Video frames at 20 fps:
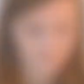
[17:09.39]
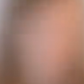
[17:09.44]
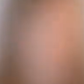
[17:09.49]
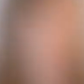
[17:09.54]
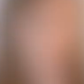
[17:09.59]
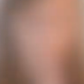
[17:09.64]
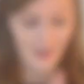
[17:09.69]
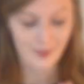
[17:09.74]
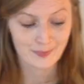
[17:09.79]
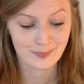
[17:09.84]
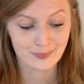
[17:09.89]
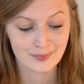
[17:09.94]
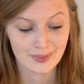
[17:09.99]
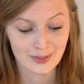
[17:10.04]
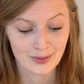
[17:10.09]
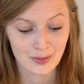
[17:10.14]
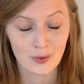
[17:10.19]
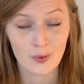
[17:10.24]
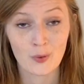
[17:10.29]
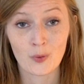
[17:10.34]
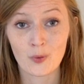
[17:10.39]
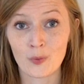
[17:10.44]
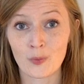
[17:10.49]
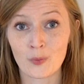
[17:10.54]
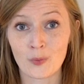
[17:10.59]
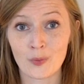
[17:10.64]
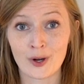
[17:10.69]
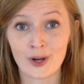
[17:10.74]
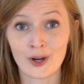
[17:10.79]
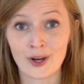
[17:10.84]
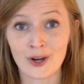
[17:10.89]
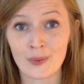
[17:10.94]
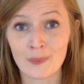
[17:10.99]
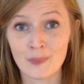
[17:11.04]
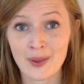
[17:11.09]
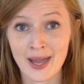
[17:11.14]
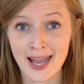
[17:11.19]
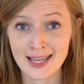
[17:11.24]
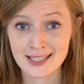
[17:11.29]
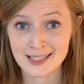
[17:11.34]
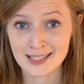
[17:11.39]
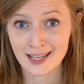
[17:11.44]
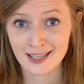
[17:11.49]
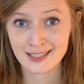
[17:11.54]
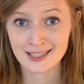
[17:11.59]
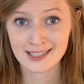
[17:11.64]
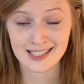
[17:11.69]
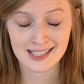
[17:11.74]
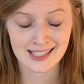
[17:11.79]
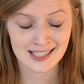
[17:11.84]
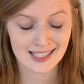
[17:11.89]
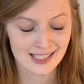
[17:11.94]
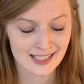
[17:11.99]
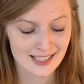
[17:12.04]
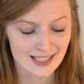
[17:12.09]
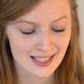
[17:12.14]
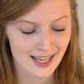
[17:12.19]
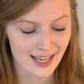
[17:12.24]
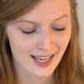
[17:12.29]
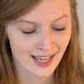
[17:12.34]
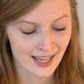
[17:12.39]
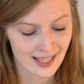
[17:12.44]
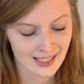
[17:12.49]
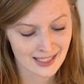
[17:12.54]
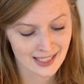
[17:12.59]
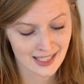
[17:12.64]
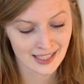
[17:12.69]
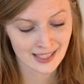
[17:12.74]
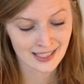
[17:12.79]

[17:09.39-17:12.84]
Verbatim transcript: Okay, we're past toxicities and